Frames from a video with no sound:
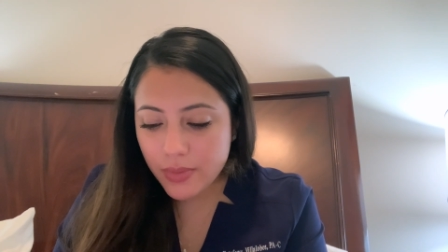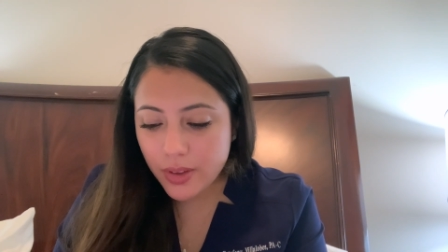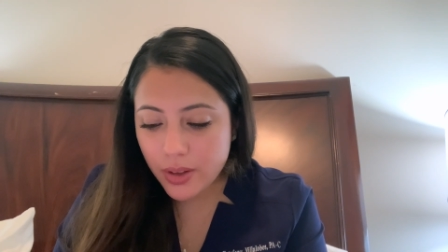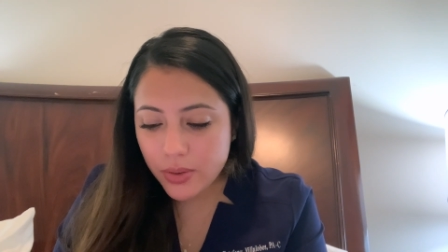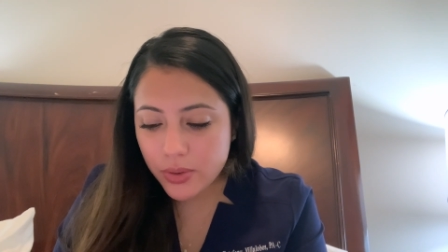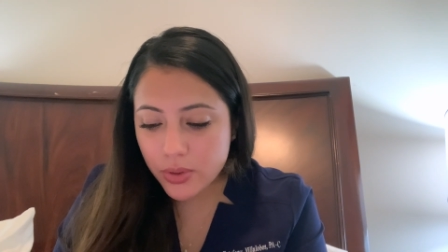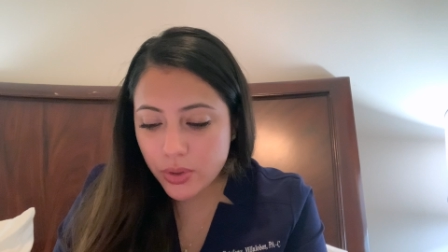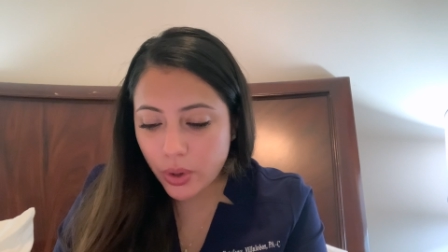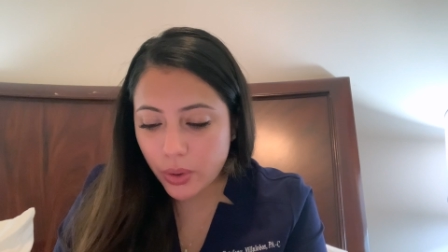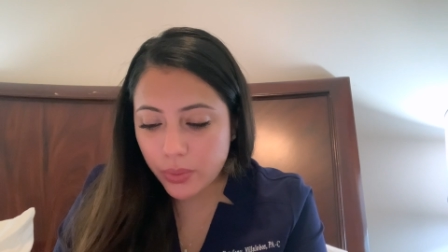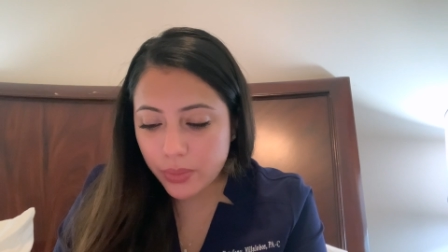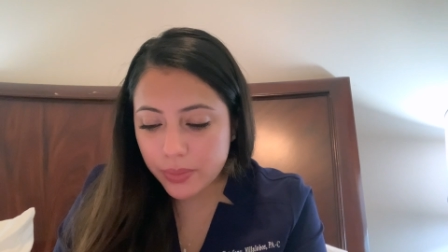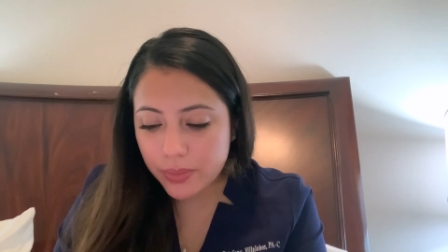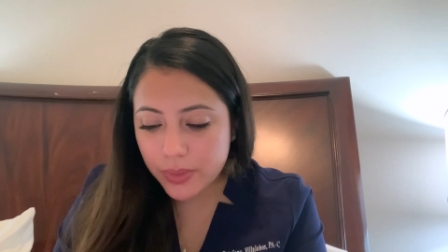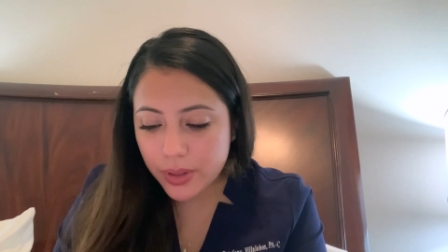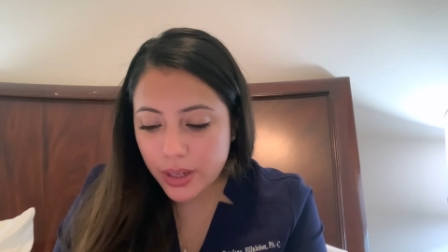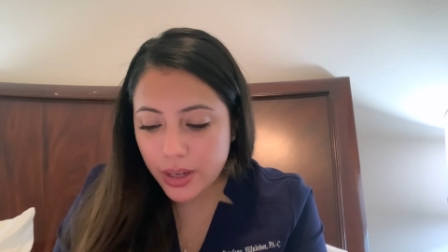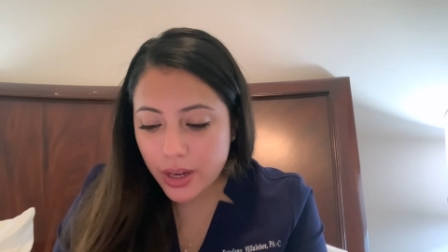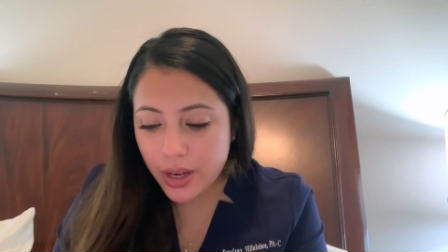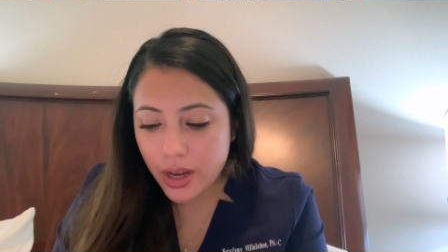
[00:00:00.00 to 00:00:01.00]
So
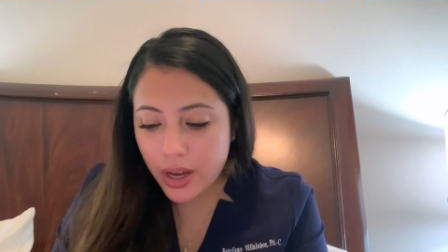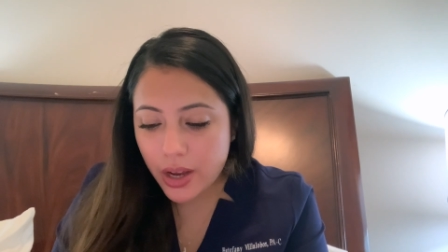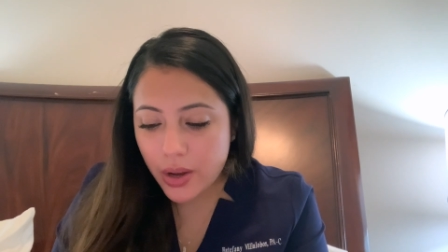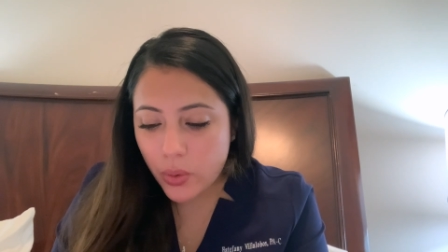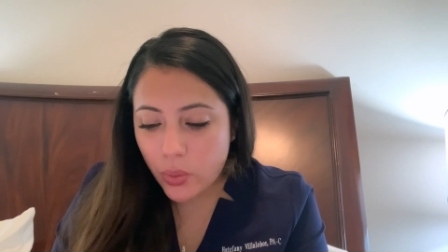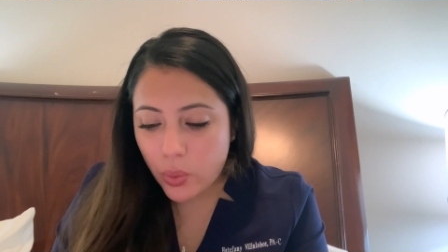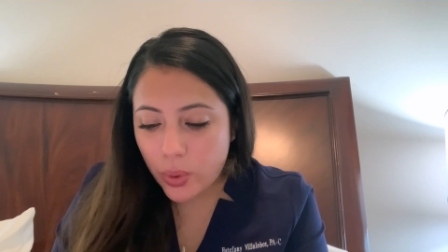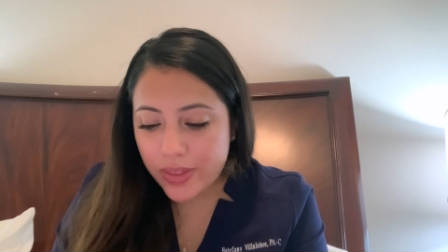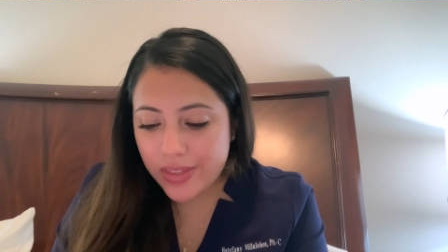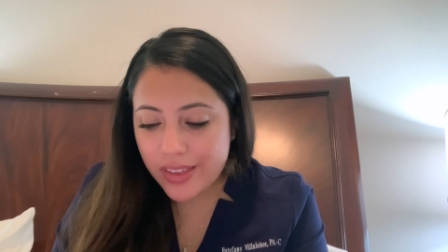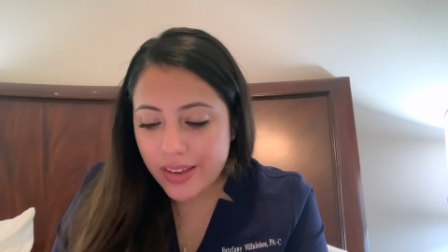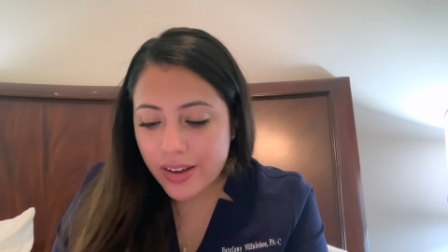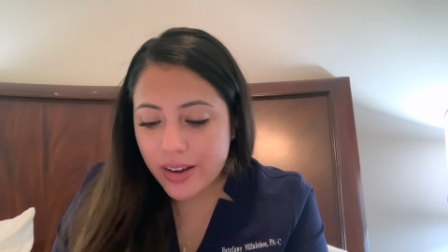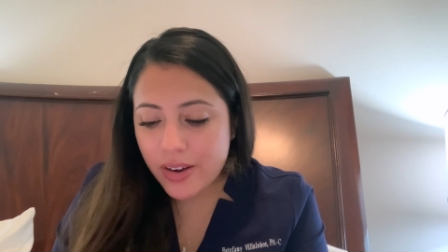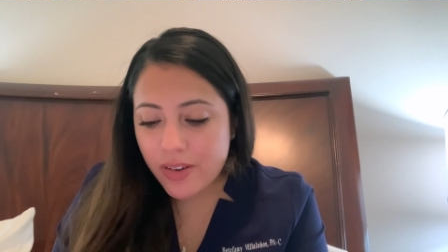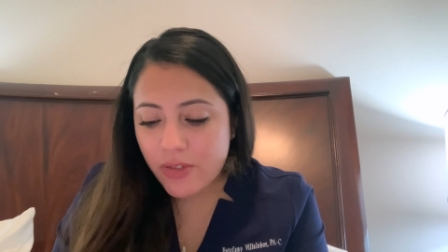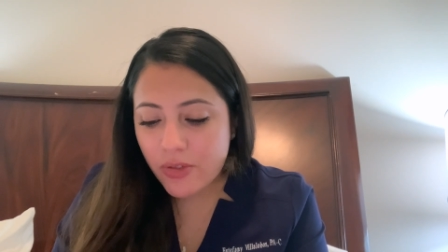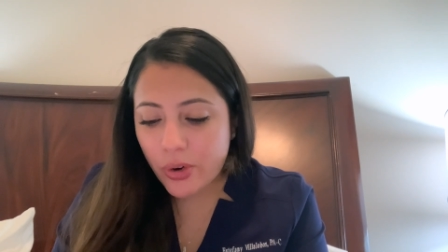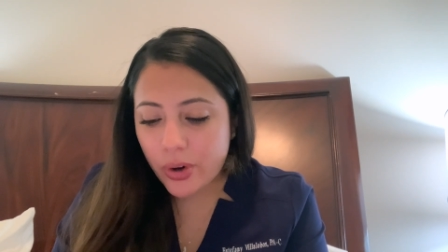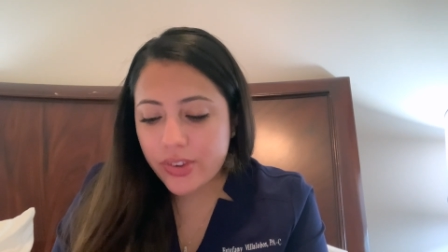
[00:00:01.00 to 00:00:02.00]
with
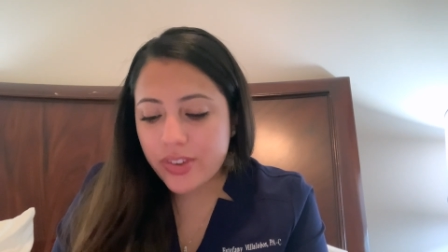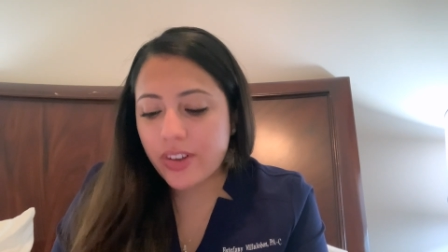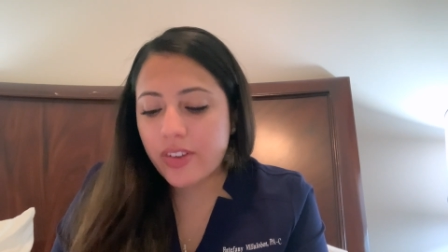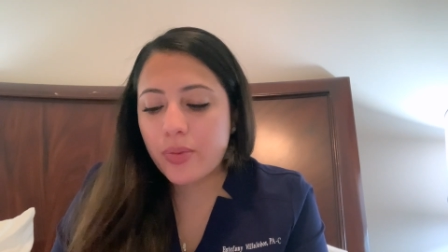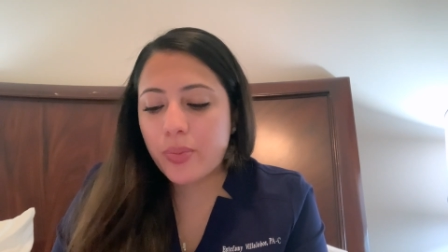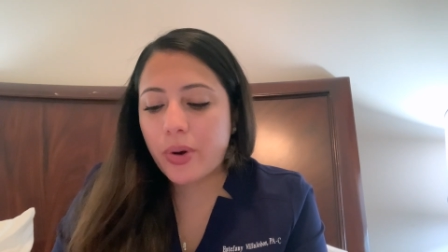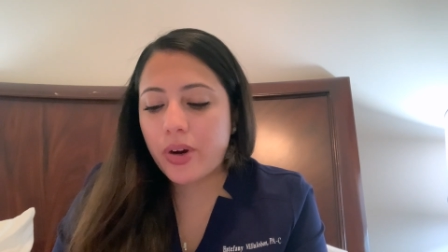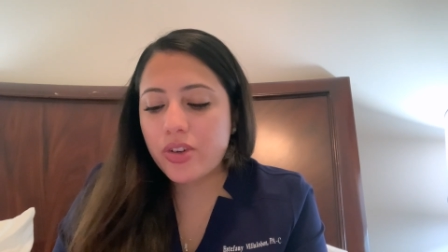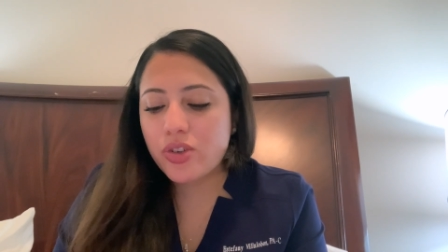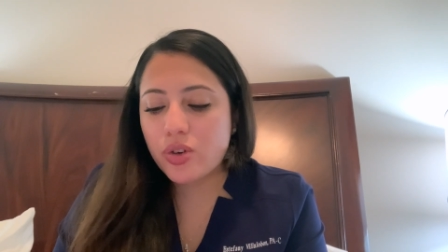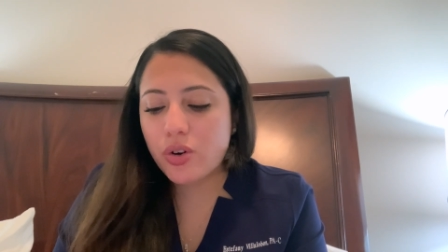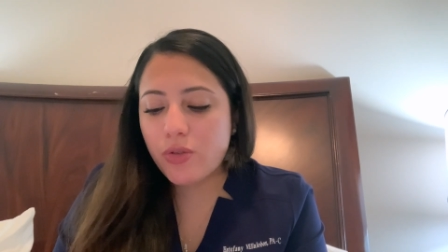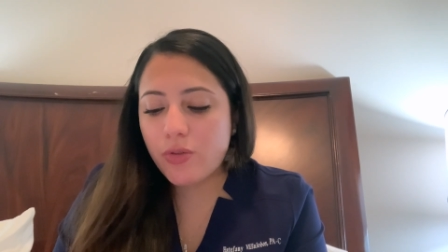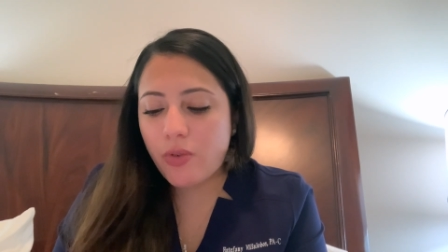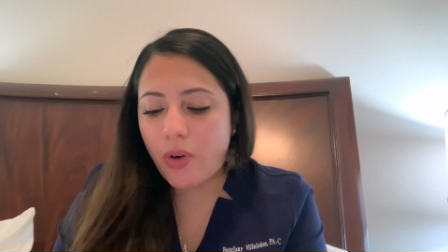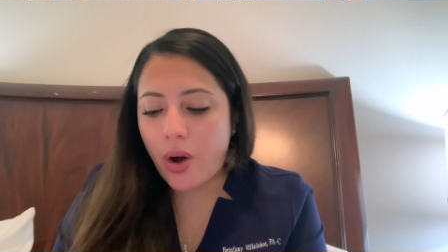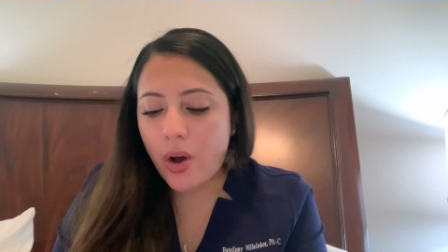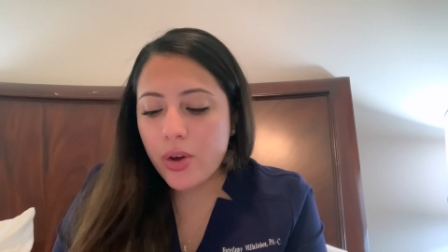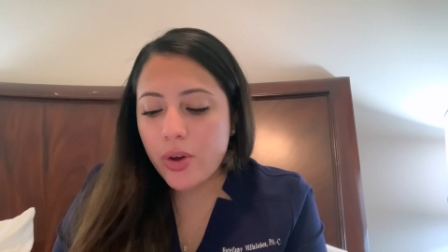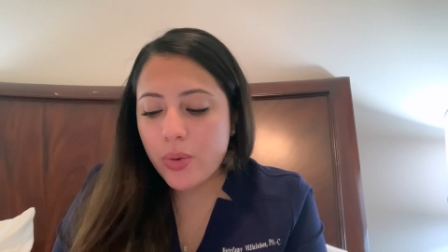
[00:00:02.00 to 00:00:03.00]
the forced expirational
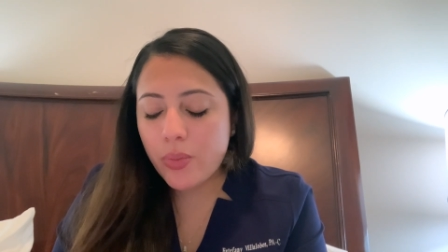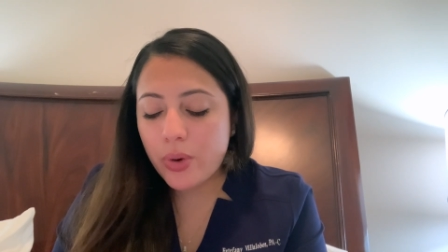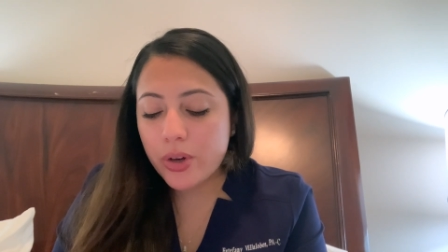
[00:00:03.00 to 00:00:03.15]
volume,